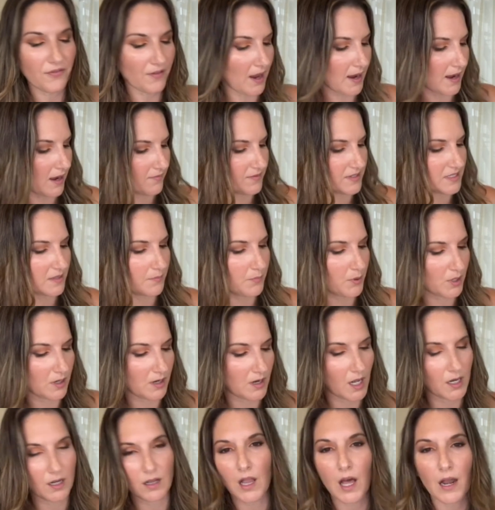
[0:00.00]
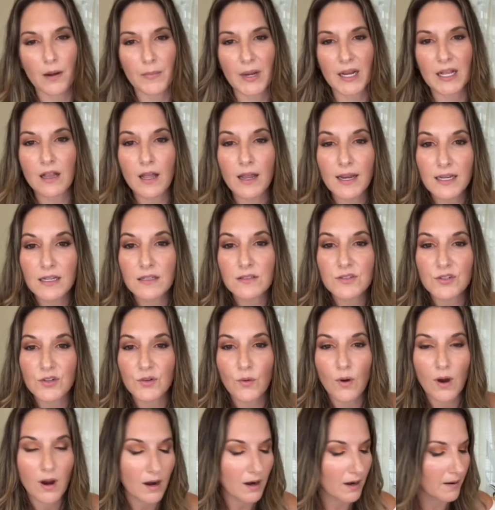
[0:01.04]
I obviously put it on a lot of my clients
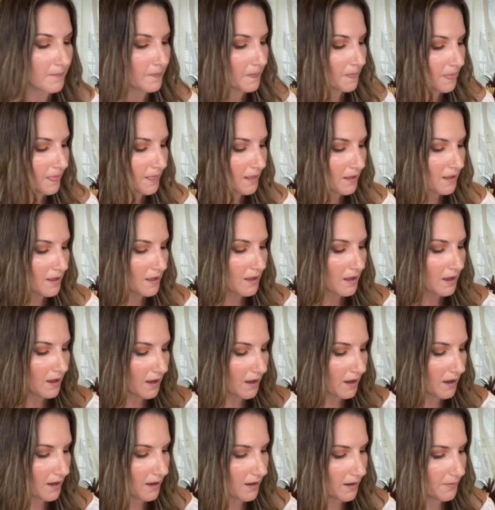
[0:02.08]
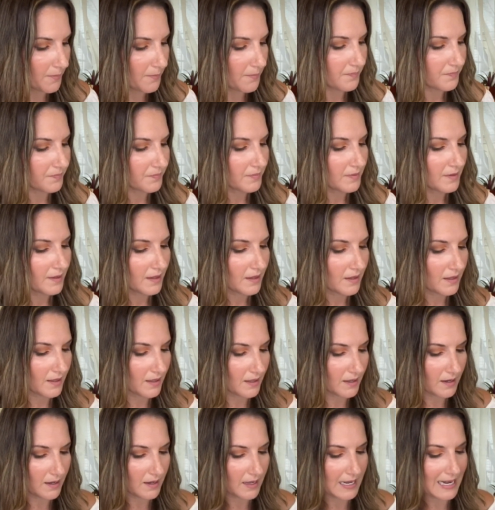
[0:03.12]
who are. And
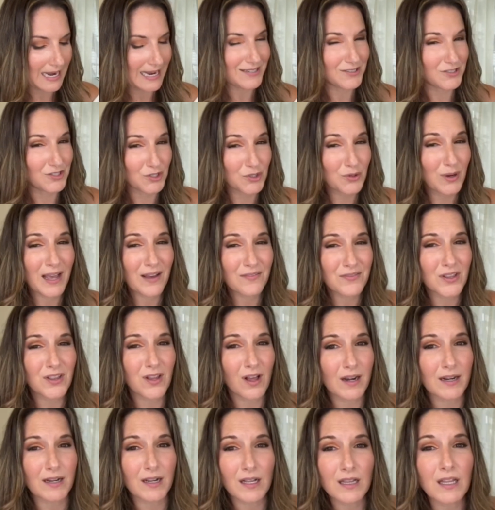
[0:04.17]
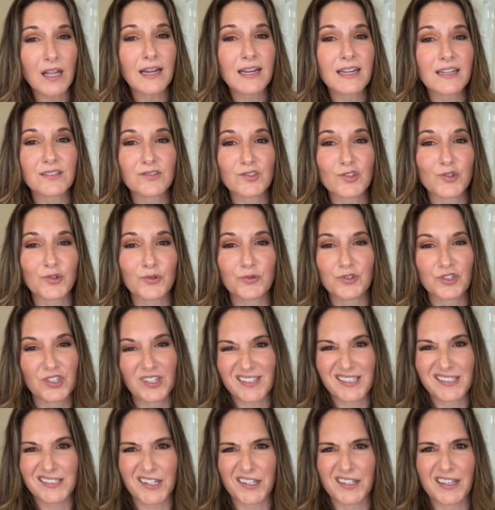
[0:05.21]
I do have a lot of clients who
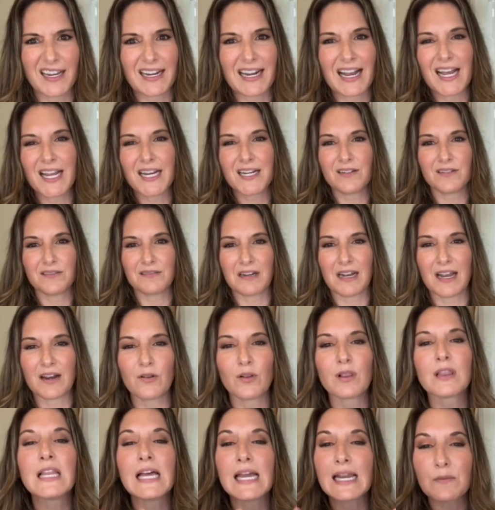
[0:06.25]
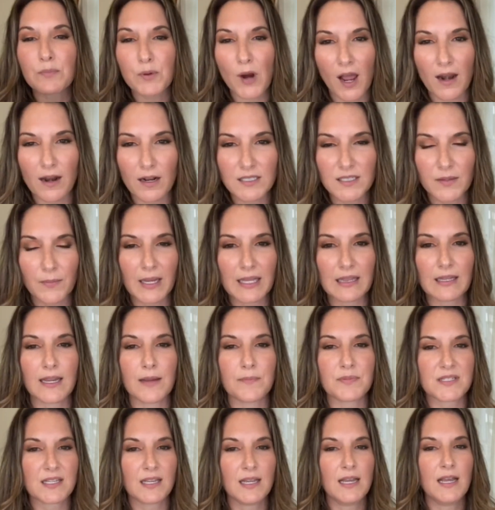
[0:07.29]
just are like, I don't like product on my
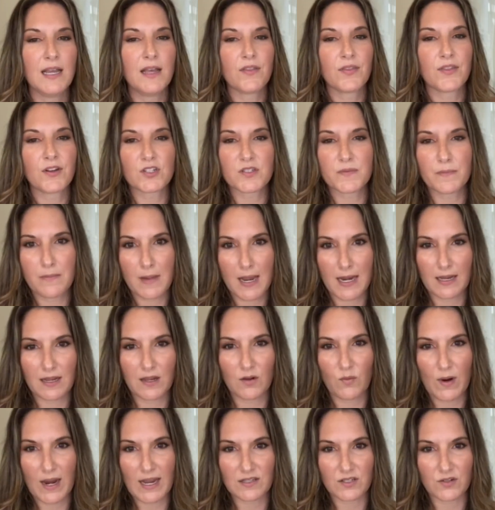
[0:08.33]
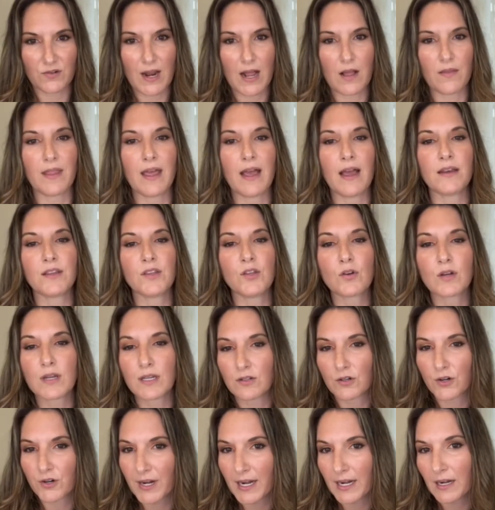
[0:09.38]
lips. There's many ways around that. You
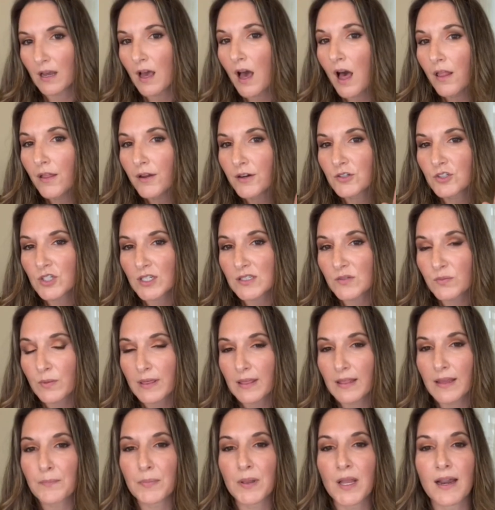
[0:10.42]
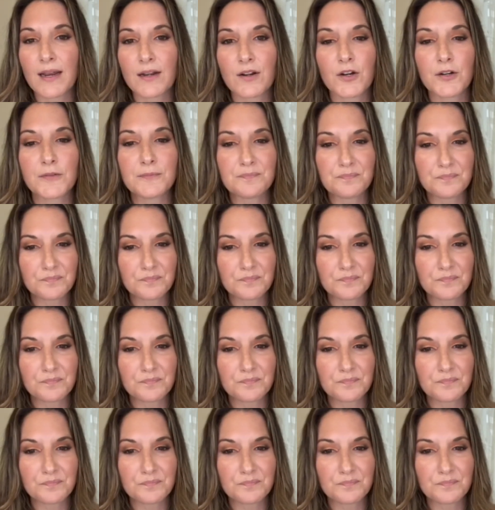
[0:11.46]
can create a color just with lip liner.